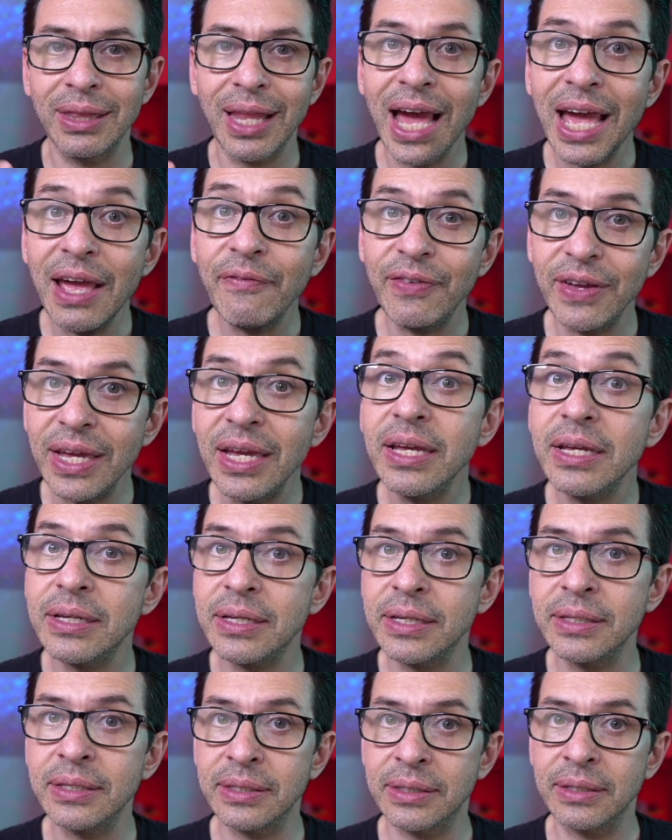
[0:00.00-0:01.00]
life
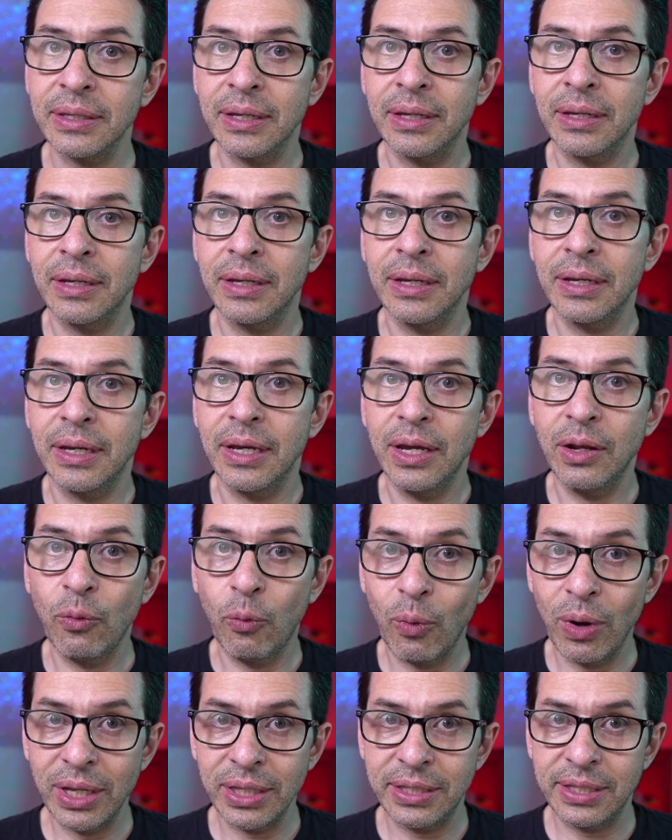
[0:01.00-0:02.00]
is in
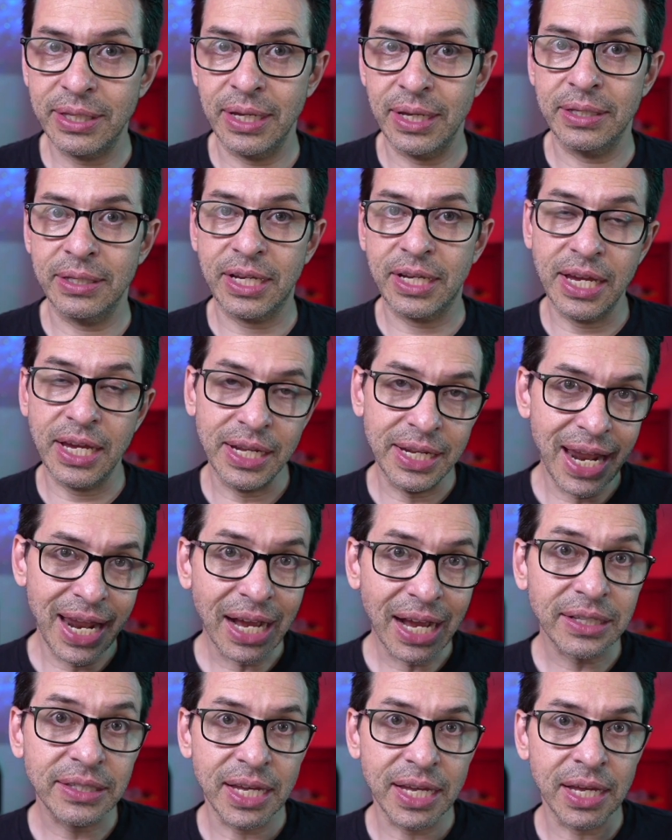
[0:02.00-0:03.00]
one sense
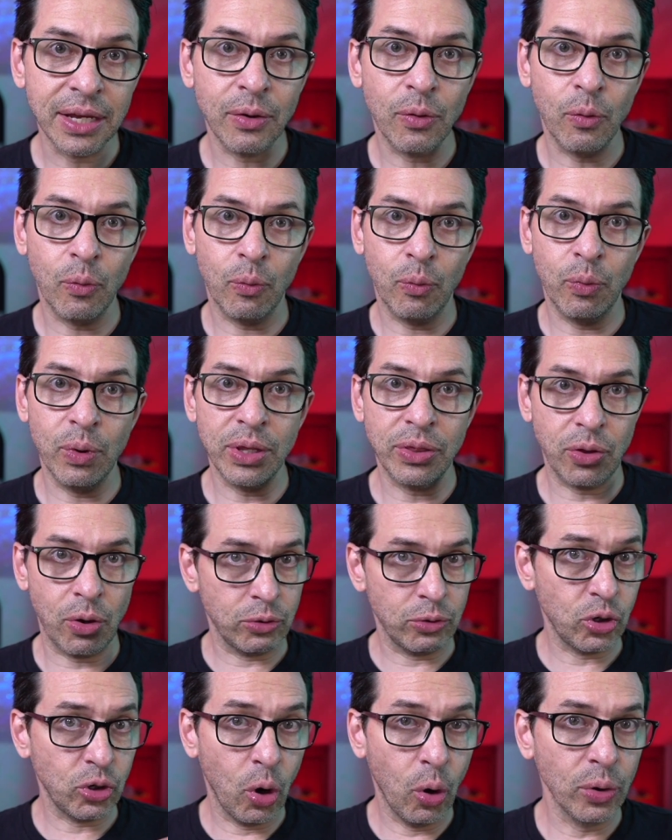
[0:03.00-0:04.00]
connecting with our
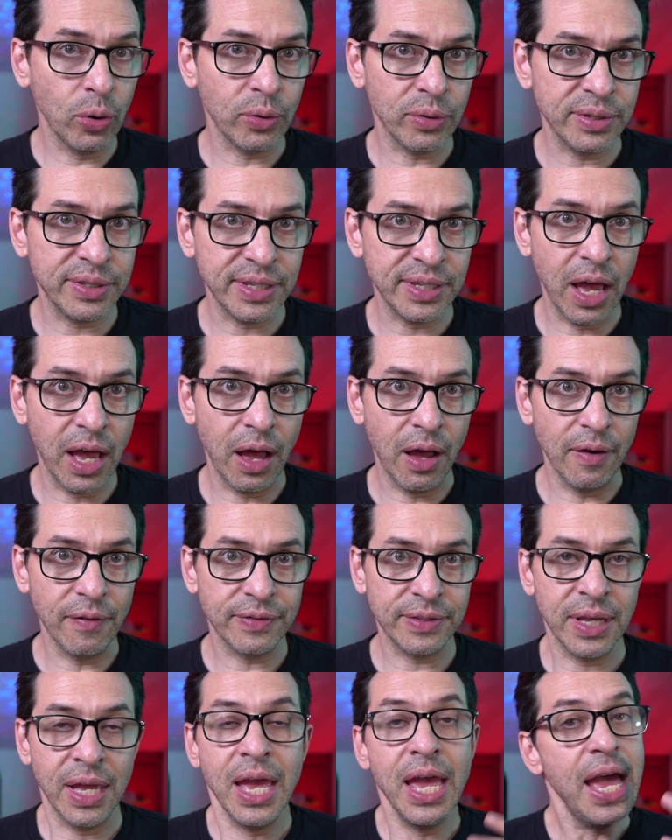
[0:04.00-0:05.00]
total selves.